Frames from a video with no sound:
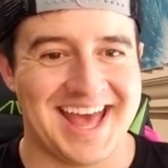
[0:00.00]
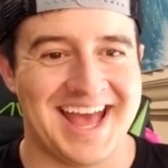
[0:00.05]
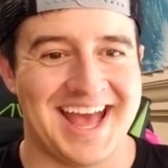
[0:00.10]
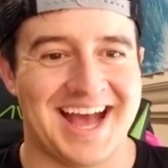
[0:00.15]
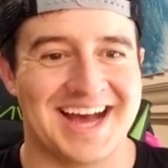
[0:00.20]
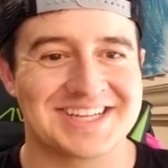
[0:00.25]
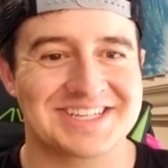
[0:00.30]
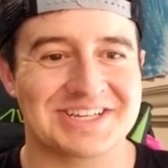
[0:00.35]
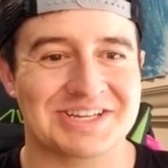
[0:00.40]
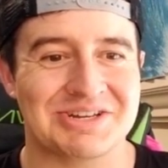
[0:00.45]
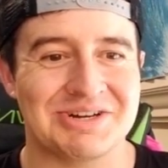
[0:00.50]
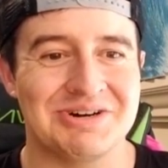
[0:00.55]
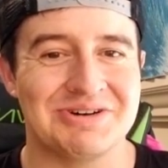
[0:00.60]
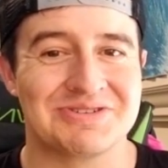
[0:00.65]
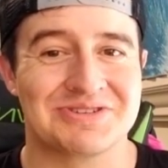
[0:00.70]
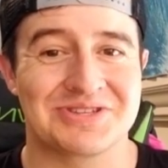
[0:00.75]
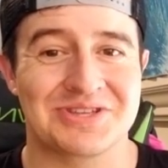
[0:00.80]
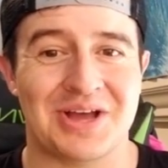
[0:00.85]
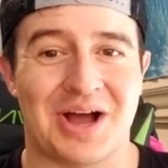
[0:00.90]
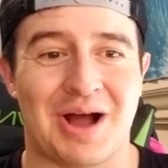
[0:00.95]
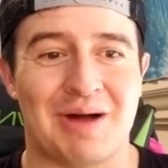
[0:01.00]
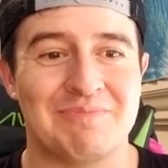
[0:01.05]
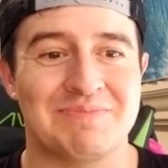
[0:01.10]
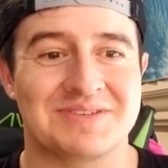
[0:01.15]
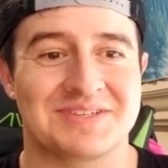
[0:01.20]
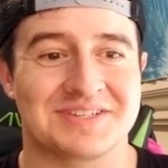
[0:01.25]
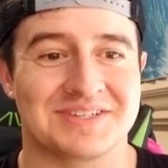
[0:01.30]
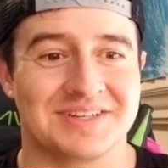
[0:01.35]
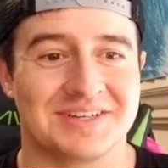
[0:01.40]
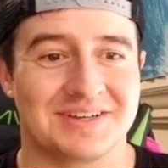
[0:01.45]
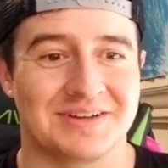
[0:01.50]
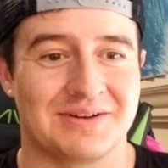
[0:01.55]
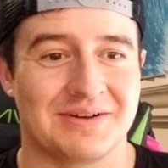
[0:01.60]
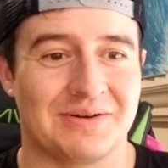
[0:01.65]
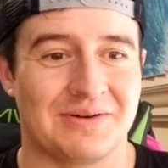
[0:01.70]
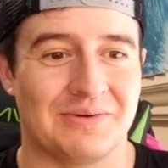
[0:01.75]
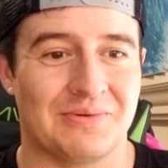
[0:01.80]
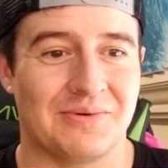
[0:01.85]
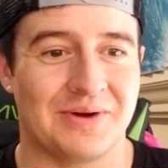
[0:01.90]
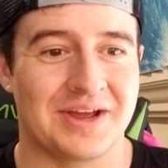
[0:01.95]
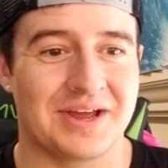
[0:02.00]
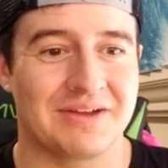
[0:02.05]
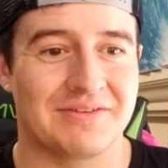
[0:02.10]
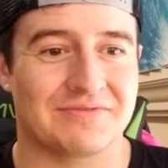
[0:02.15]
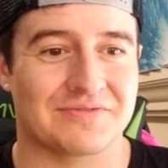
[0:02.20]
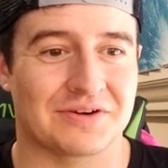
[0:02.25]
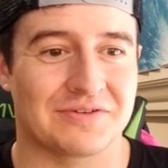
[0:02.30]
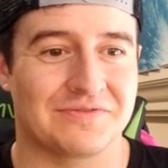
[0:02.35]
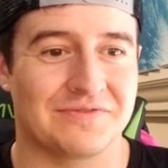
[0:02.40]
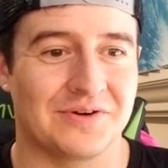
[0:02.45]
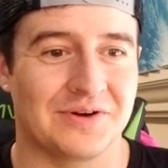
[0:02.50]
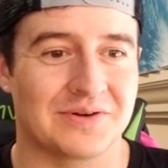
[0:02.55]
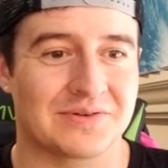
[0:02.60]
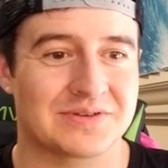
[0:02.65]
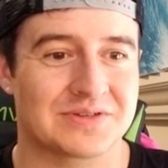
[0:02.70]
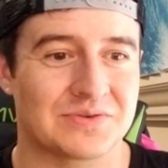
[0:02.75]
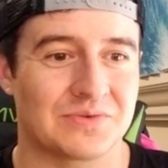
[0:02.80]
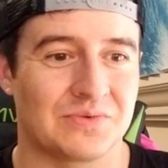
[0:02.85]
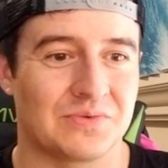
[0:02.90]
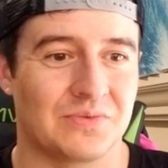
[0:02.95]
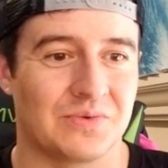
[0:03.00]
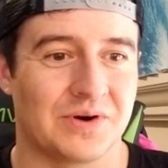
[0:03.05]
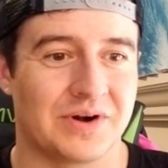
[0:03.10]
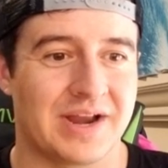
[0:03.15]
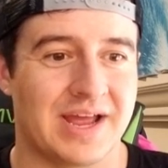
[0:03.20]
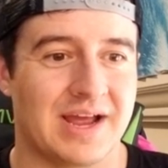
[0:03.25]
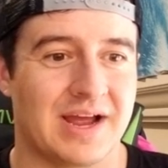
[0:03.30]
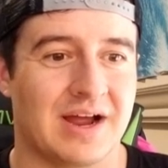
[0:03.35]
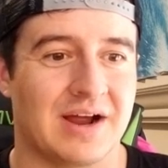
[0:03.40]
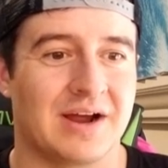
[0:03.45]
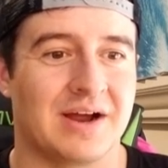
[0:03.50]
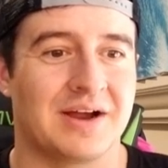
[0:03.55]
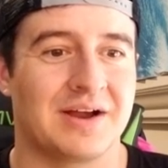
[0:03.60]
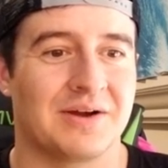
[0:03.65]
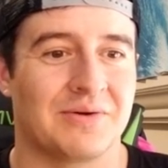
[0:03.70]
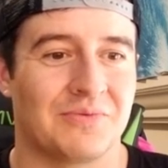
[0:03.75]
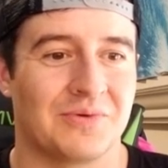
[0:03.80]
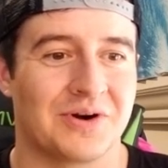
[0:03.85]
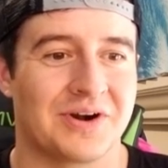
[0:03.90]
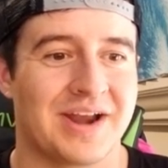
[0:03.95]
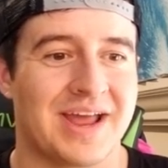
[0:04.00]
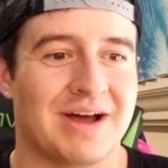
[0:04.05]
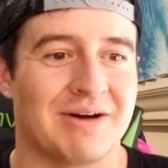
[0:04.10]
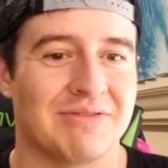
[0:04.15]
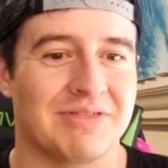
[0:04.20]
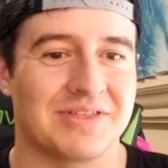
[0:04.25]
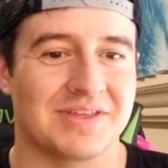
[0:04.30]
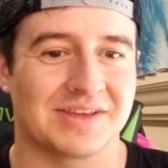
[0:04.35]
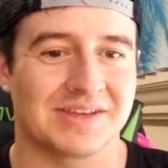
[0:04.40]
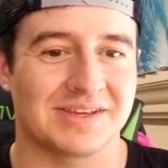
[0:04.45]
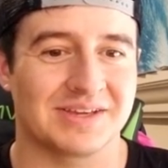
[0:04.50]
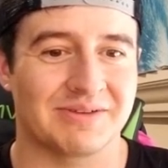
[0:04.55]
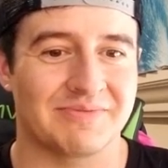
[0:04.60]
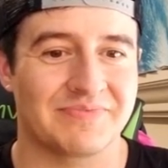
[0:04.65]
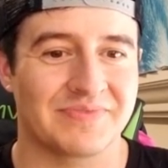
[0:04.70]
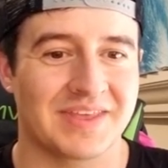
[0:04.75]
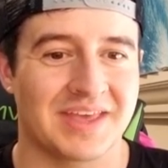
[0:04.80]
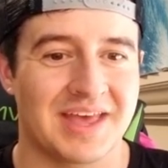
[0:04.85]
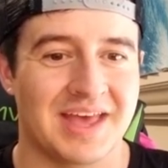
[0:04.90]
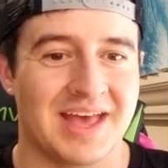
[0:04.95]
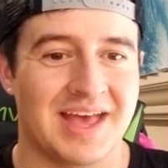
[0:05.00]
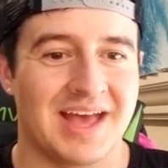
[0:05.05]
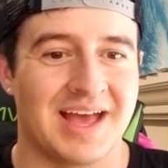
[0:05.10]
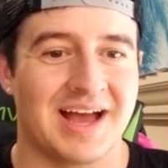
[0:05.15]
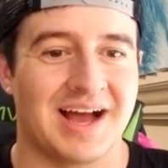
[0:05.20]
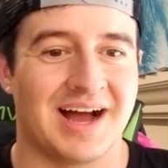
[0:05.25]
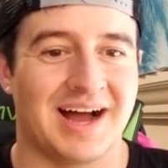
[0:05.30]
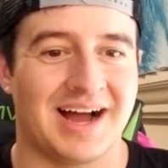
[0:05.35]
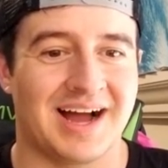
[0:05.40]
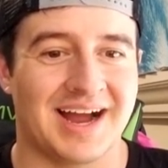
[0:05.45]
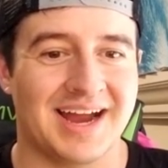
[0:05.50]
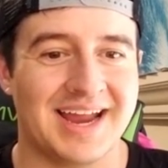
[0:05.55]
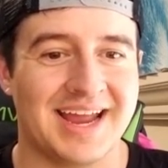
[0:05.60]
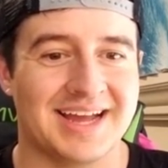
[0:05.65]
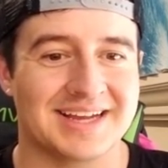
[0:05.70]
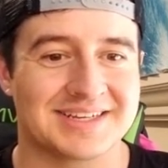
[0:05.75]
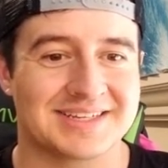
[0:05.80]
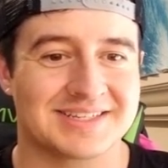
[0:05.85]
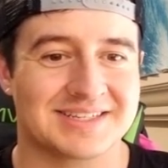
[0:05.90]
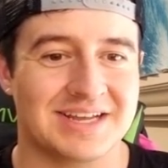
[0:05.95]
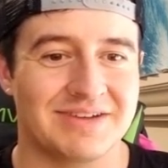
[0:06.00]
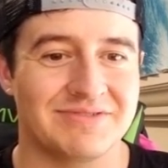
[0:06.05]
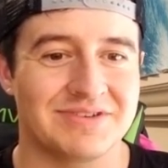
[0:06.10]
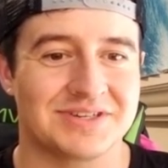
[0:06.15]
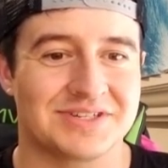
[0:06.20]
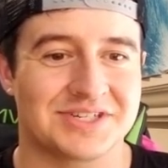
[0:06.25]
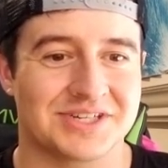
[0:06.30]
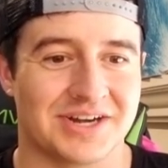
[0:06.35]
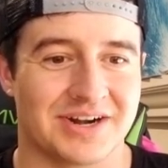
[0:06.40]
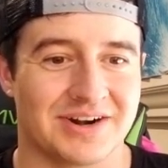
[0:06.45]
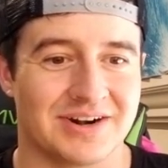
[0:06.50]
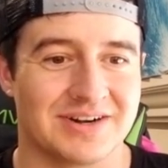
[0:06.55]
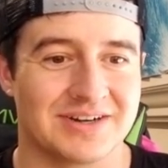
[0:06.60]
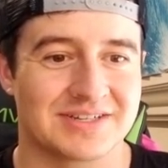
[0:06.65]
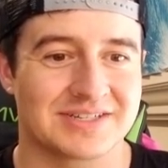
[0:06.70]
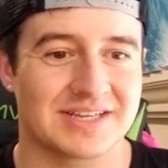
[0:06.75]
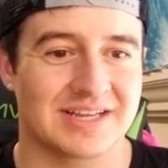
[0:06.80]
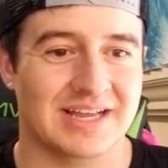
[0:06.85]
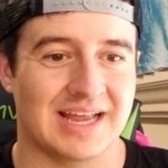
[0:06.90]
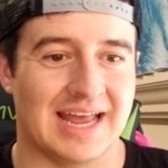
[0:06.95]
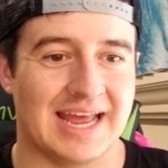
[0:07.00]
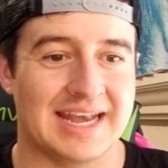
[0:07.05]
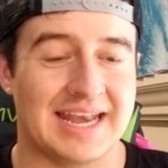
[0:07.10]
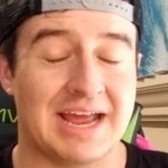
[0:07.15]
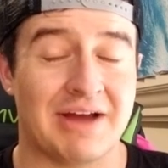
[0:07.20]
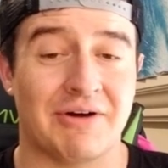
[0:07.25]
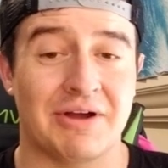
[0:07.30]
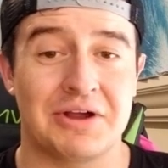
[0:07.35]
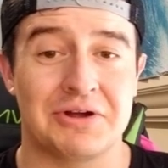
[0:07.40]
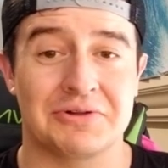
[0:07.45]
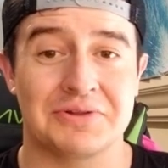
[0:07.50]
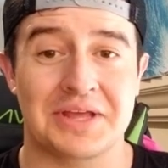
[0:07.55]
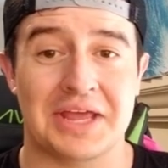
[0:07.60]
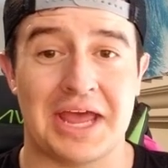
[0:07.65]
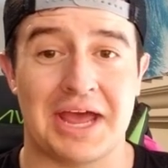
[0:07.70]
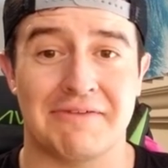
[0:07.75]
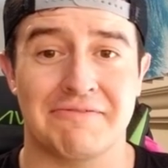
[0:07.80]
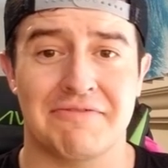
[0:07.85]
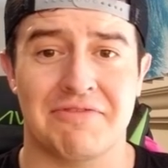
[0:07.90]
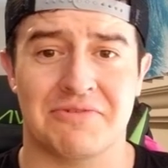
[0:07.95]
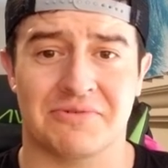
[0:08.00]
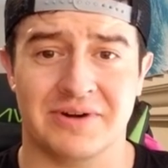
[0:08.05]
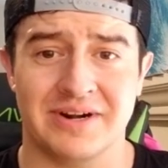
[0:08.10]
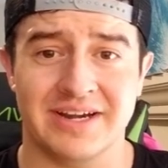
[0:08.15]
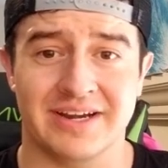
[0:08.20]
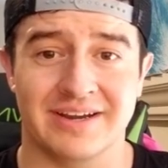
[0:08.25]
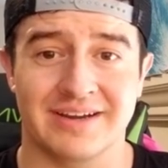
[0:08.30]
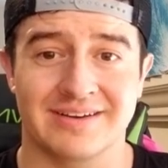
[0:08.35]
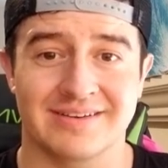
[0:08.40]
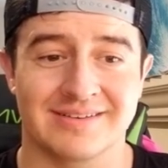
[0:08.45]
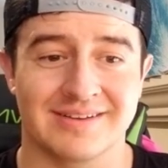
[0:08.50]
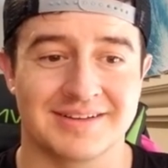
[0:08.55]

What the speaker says: As it goes, the opposite way for folks, we're now thinking, I had 7 shares and now I only have 3.